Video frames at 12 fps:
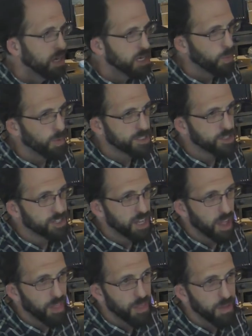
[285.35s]
He wants your
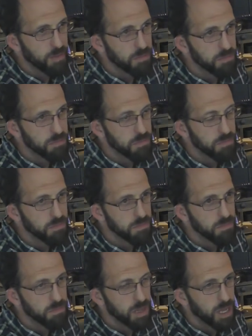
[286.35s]
death.
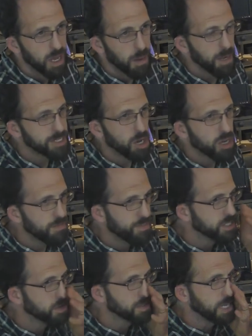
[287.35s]
I'm not talking
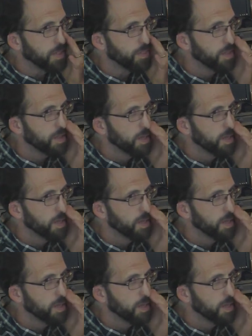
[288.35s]
physical death.